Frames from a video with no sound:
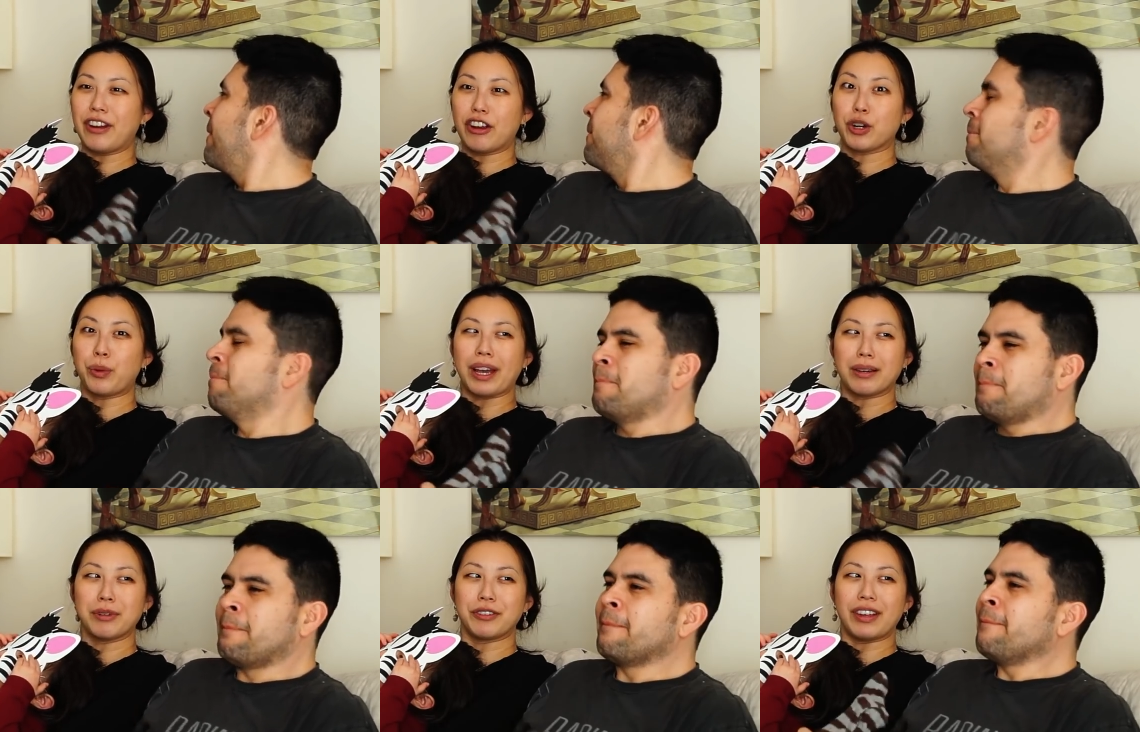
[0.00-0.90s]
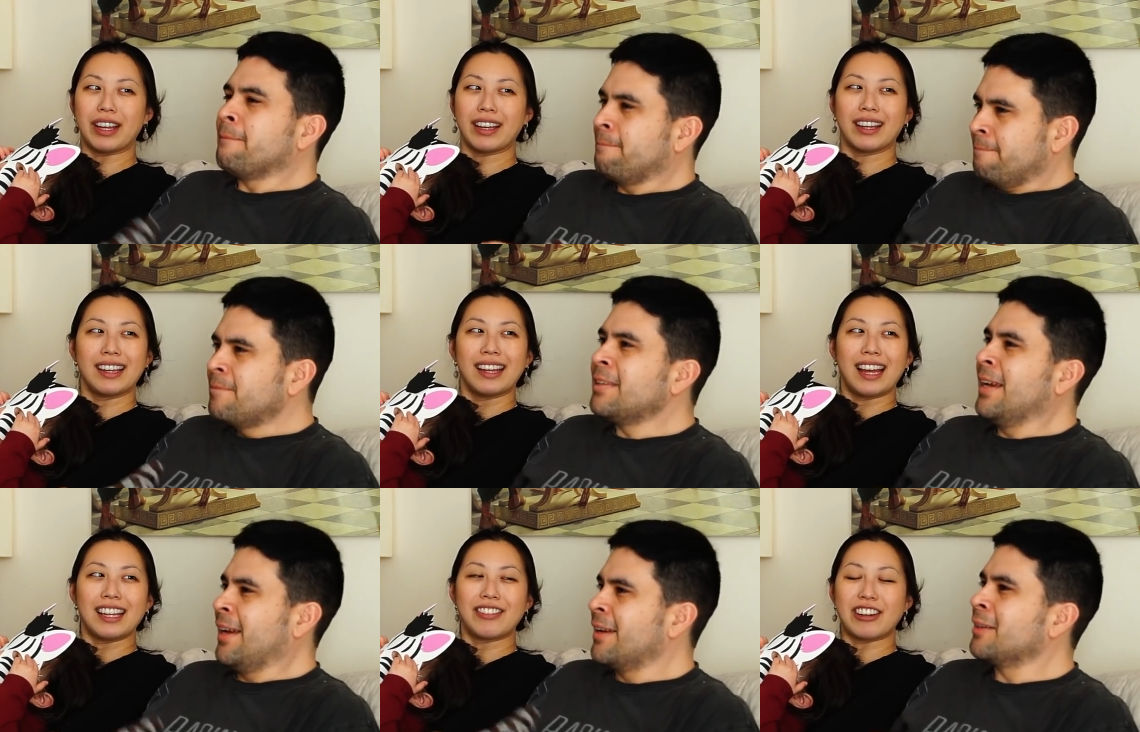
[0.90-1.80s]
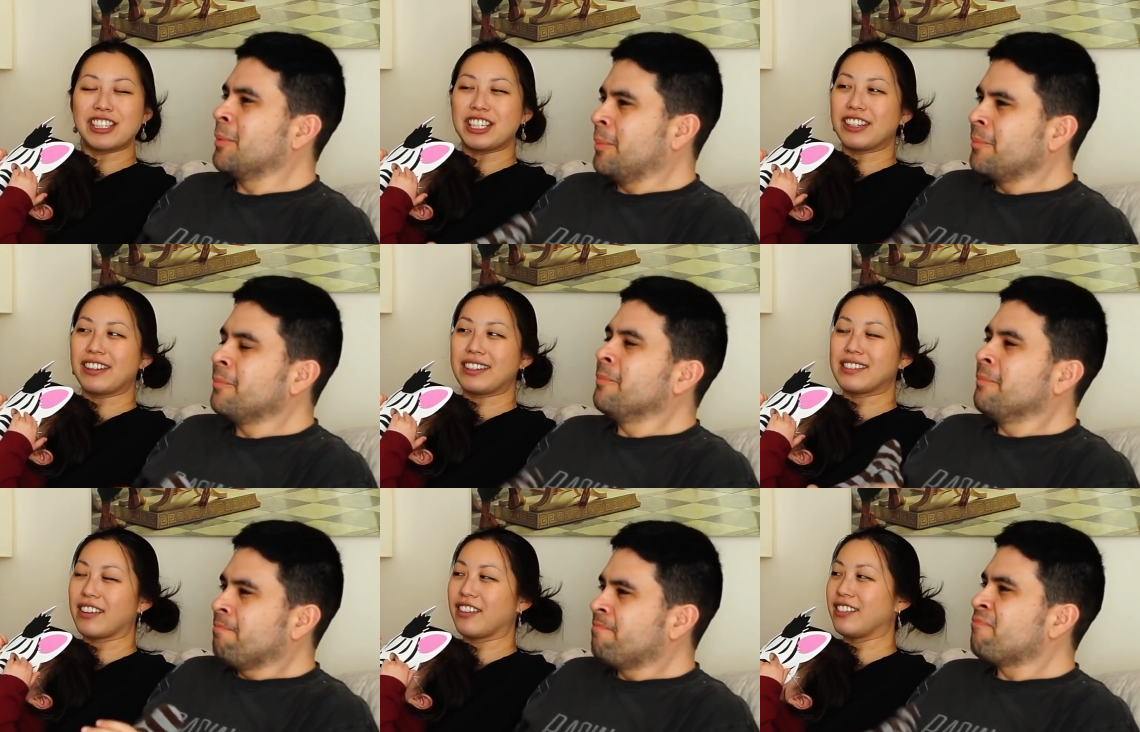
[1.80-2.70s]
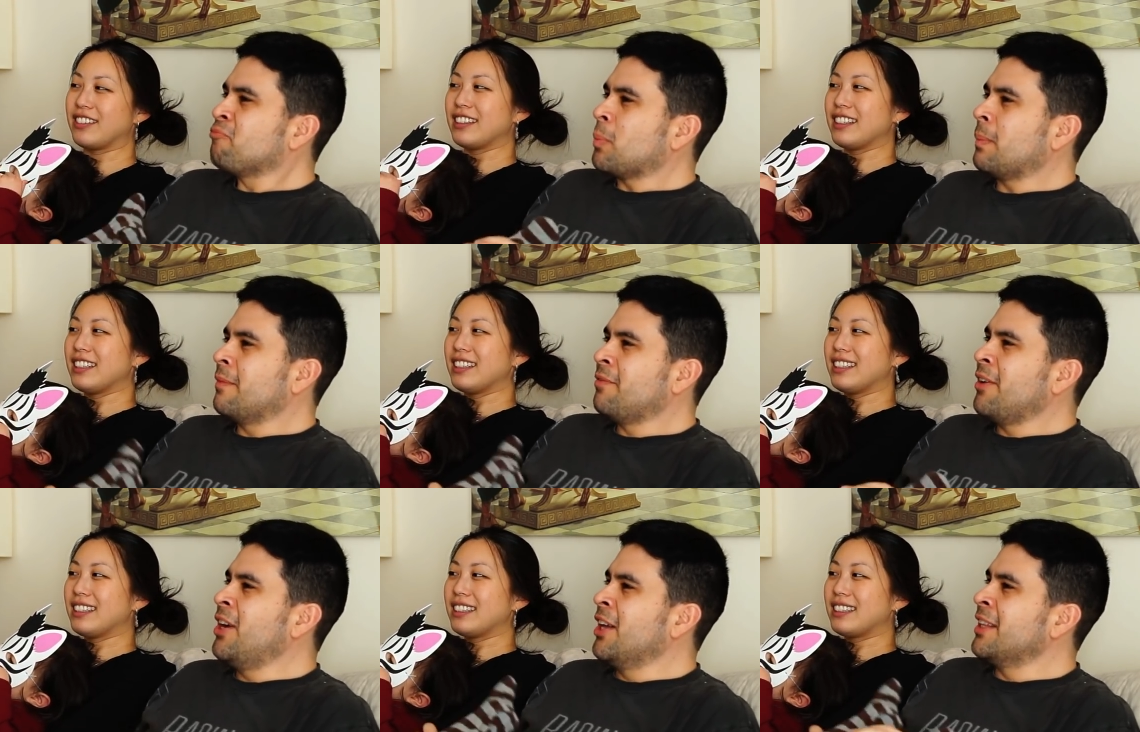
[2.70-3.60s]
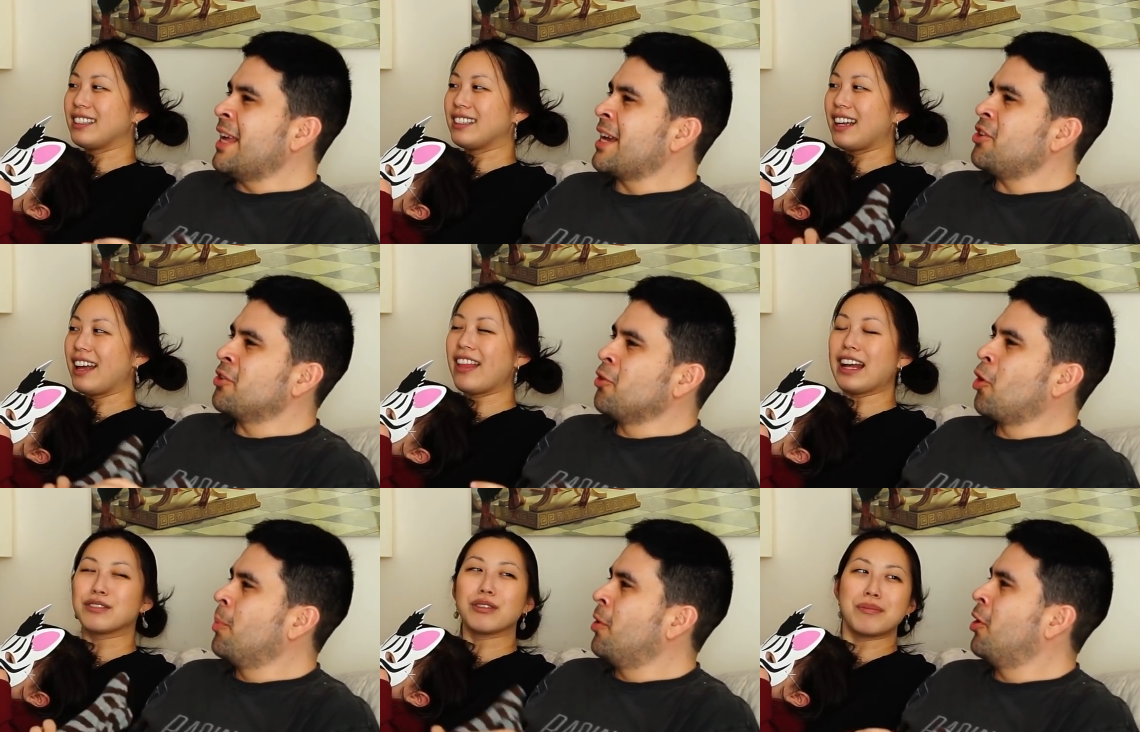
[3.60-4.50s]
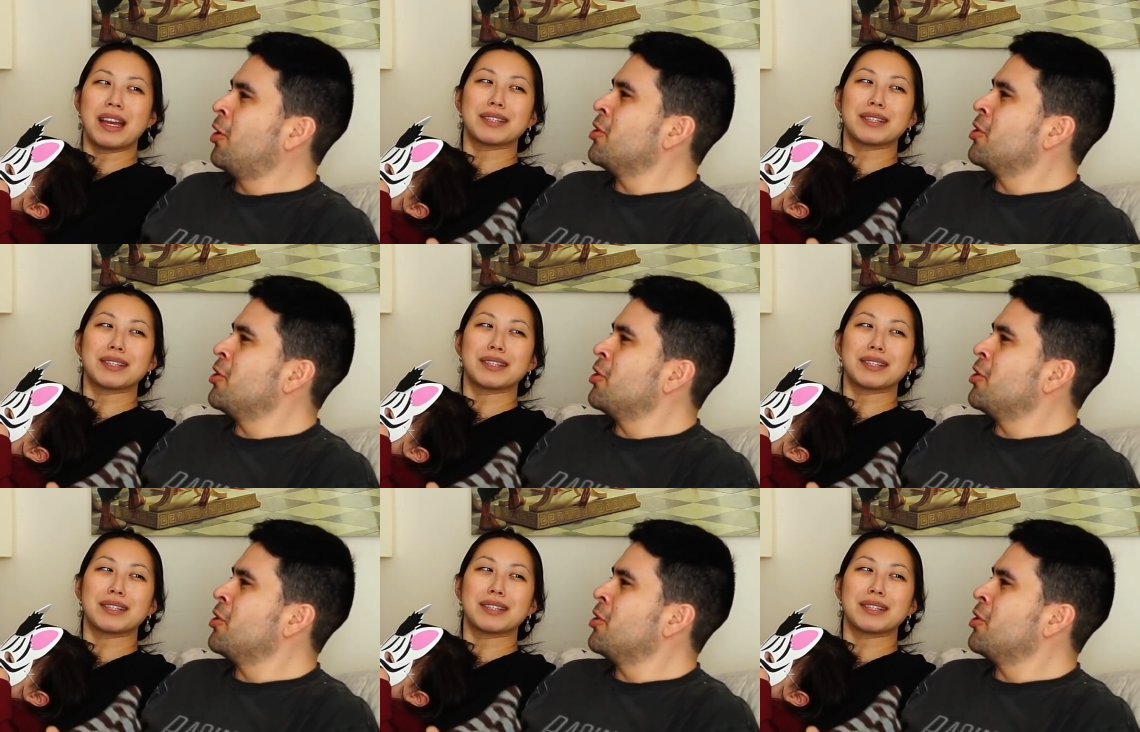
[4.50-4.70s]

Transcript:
Speaker 1: very mm-hmm. quick moving. Yeah. very cheery. So.
Speaker 2: Very unlike your normal